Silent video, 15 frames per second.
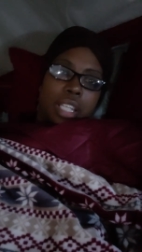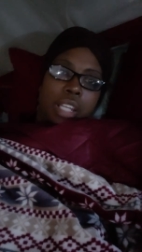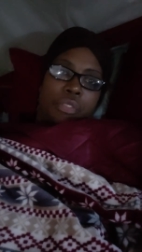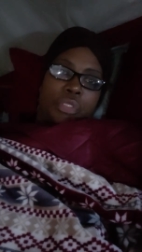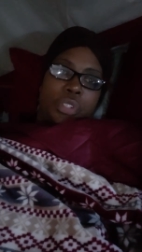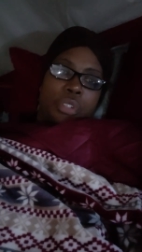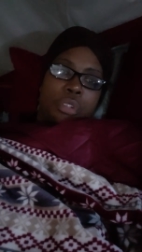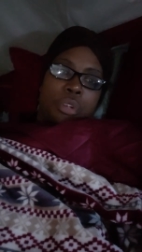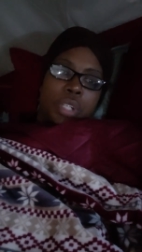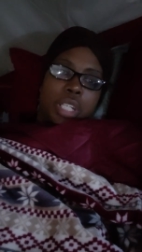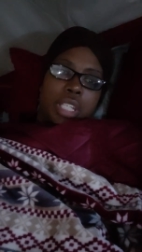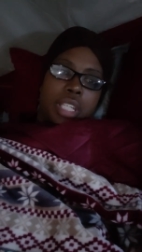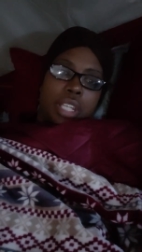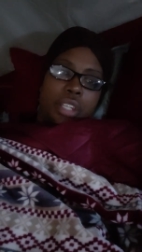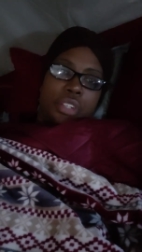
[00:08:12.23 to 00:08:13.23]
If you're going
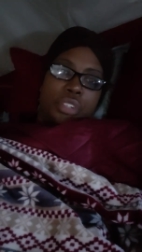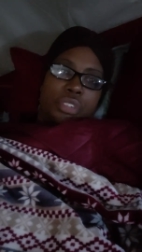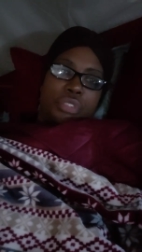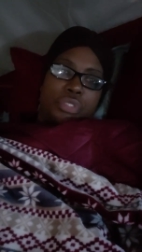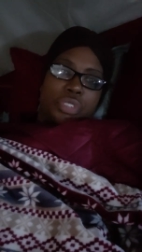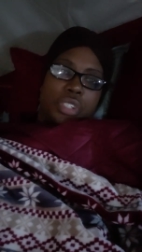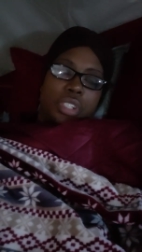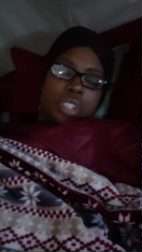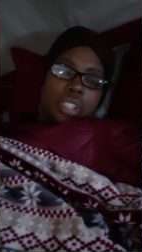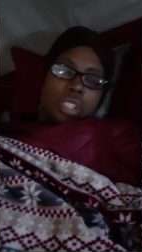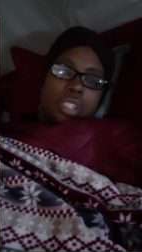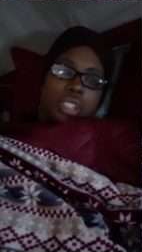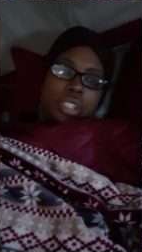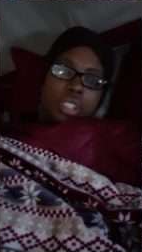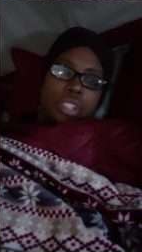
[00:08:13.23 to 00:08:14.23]
to give,
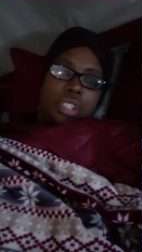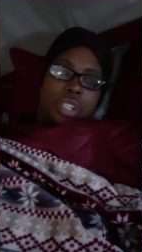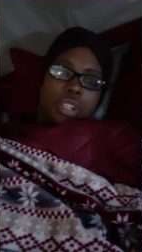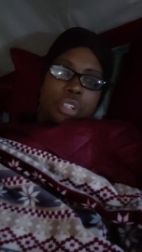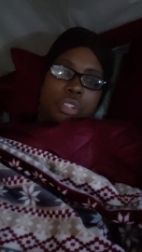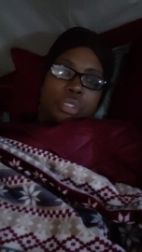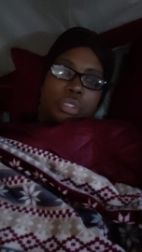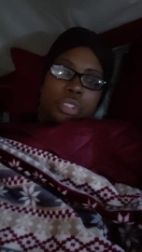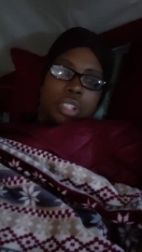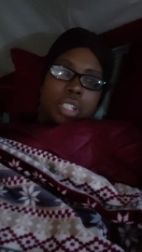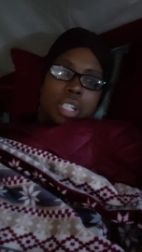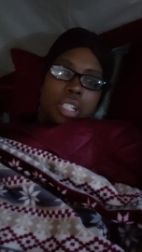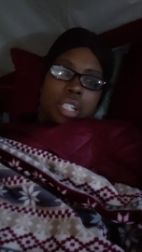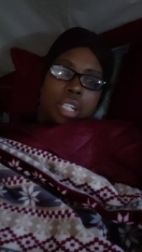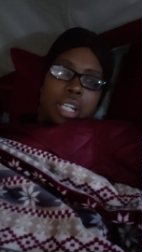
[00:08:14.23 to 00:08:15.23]
you know,
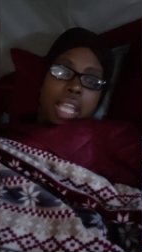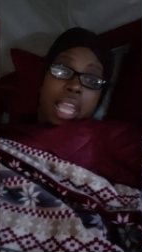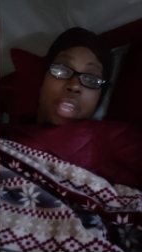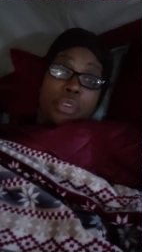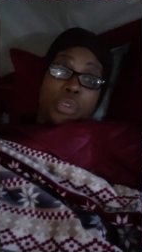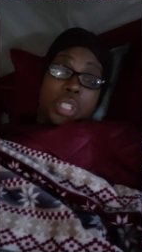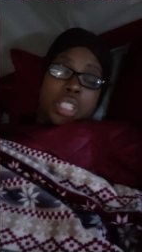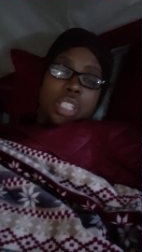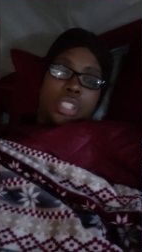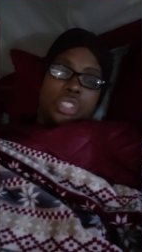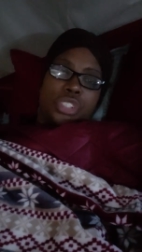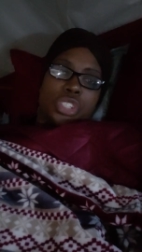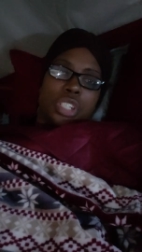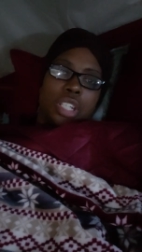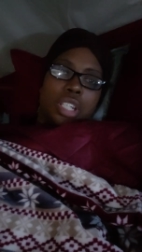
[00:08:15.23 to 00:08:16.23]
a
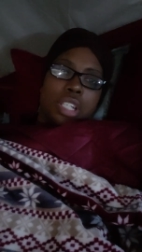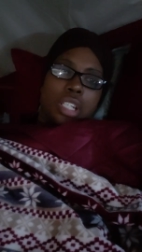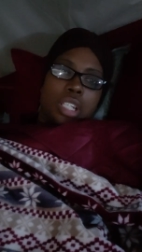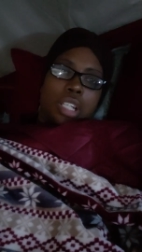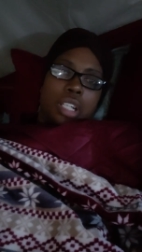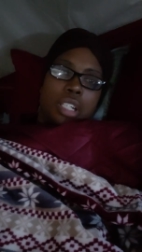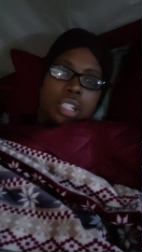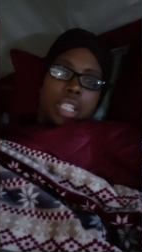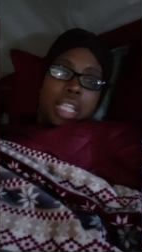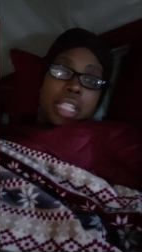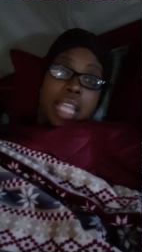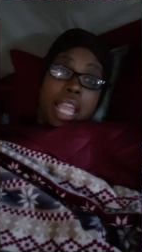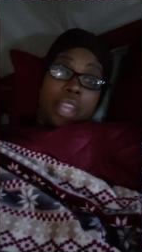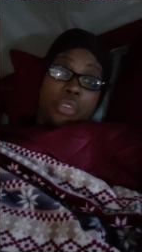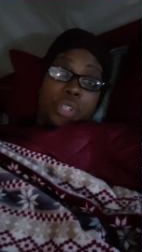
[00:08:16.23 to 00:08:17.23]
heritage uh,
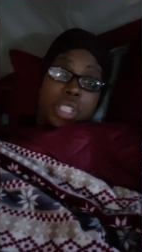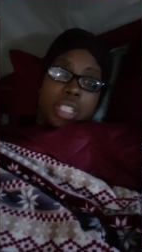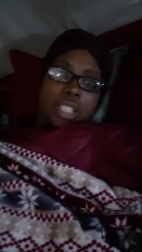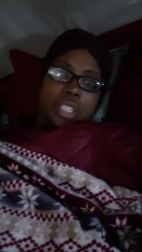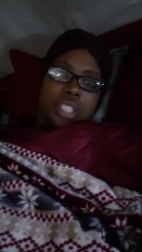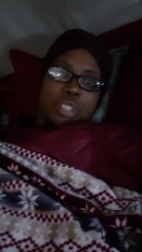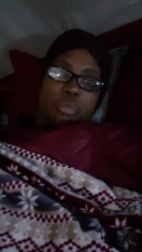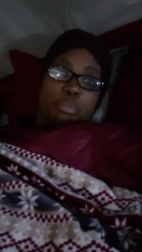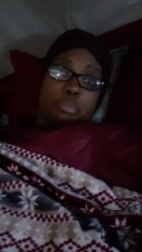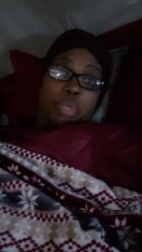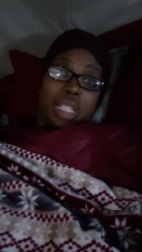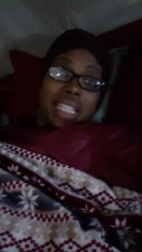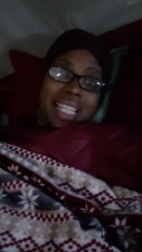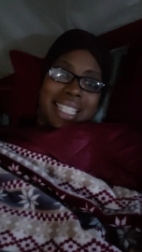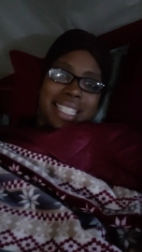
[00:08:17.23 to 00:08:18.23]
inheritance of
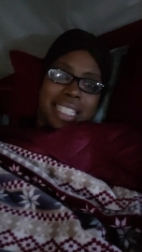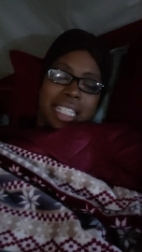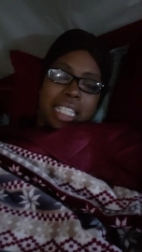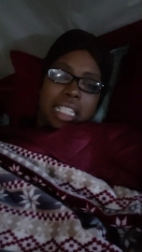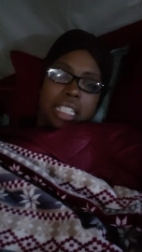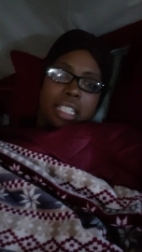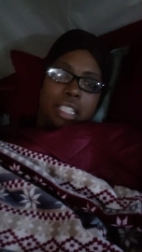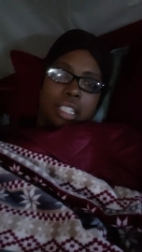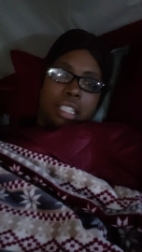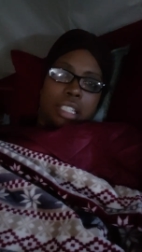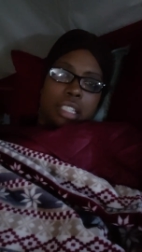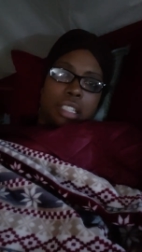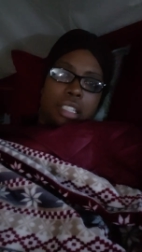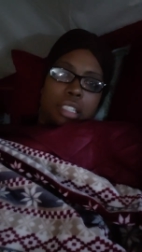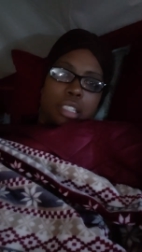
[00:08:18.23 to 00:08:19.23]
blessing
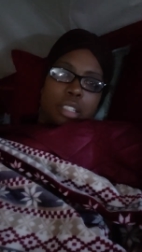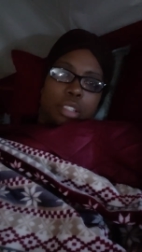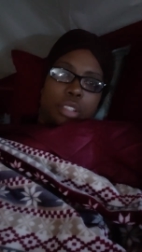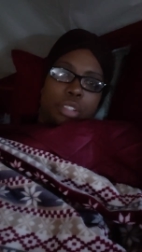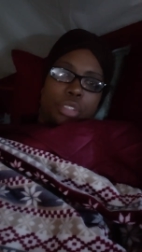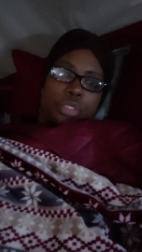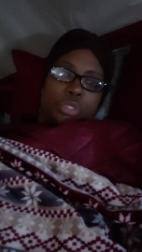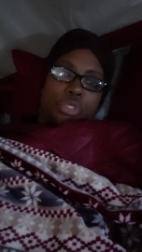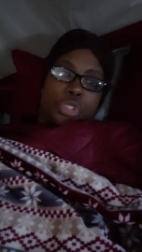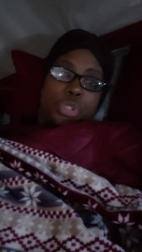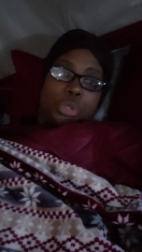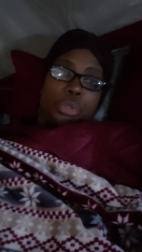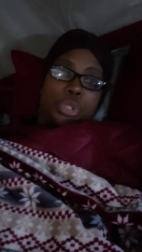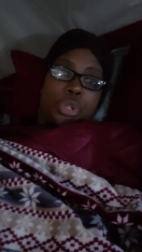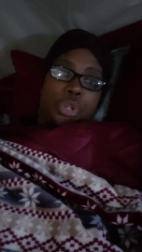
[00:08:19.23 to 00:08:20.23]

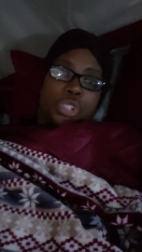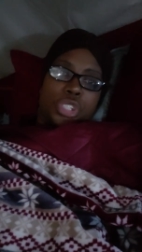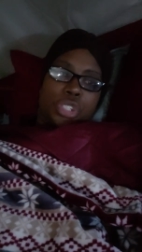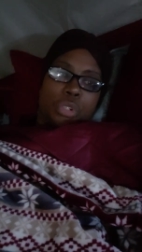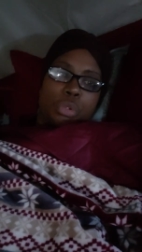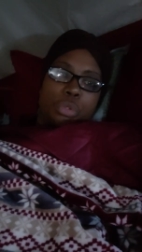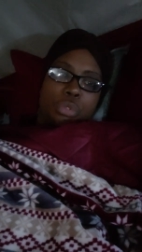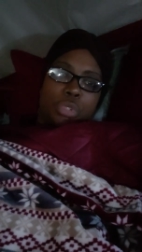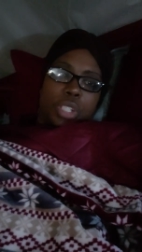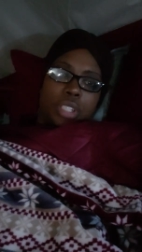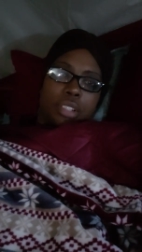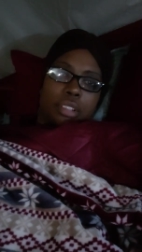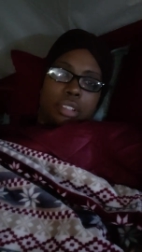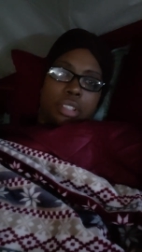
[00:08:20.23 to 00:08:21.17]
to your children